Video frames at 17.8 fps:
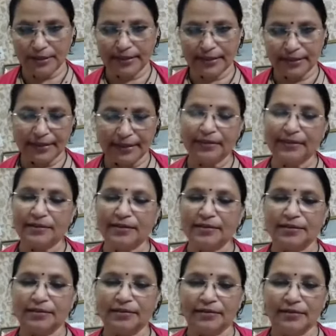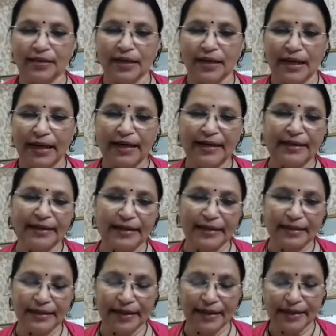ticket, and
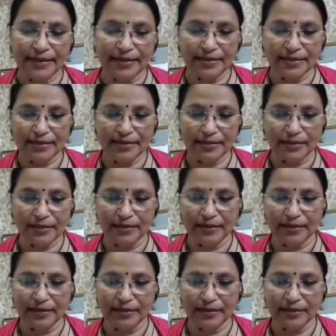it has